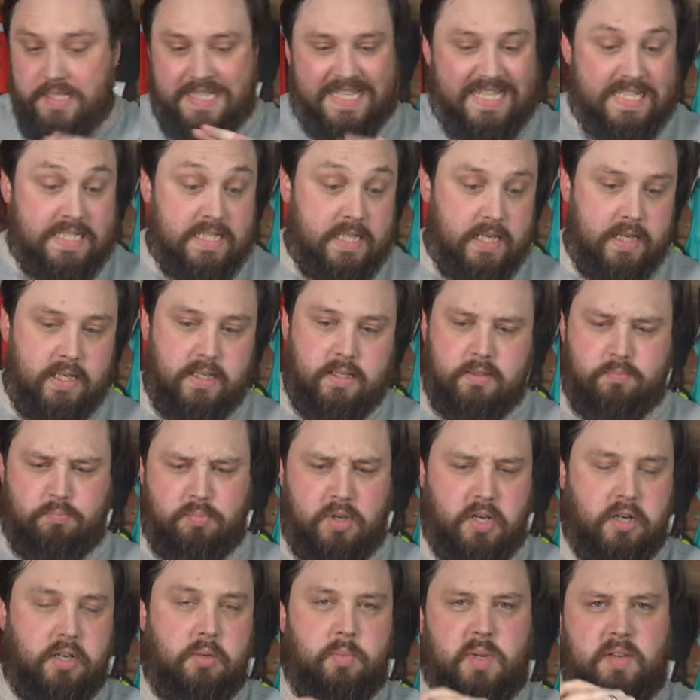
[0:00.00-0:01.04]
this is
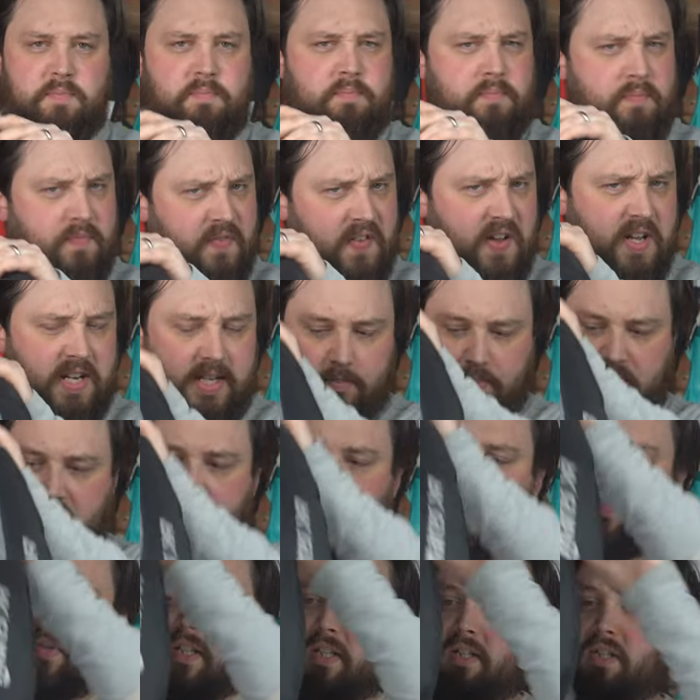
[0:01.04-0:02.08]
going to be fairly
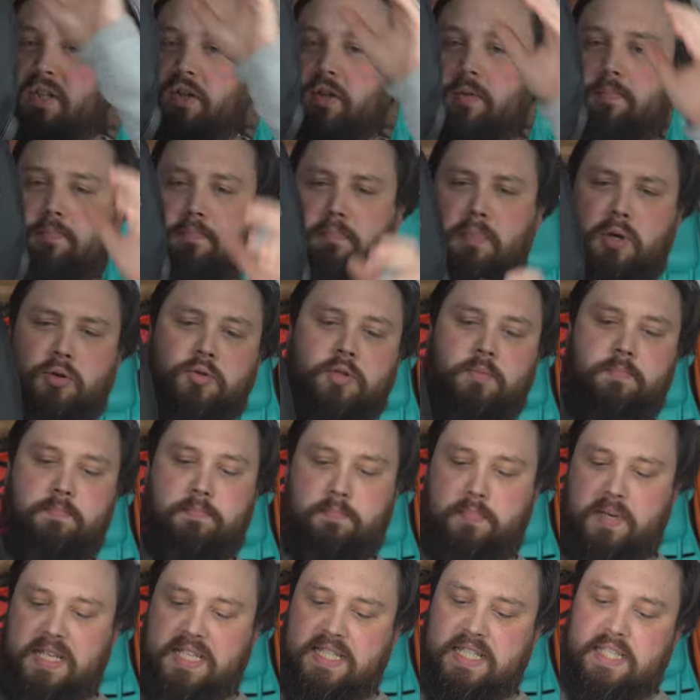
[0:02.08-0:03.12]
similar to most
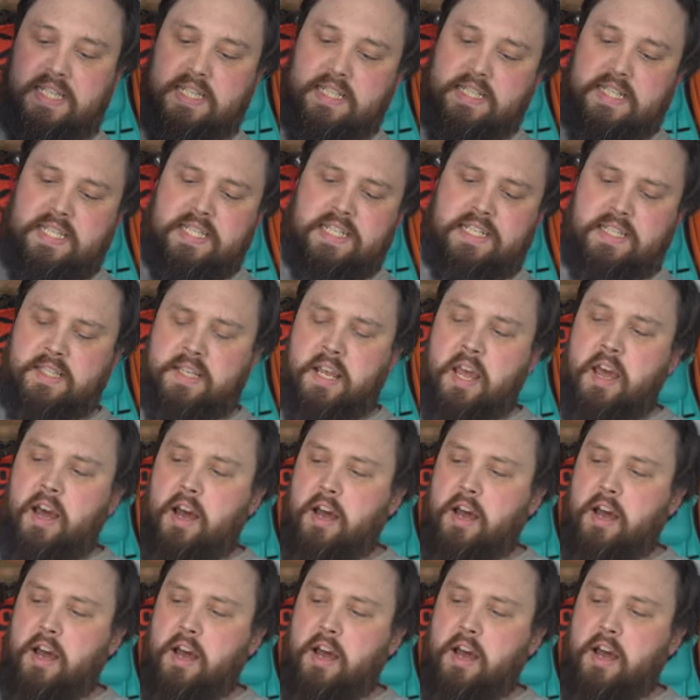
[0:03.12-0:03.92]
BCDs.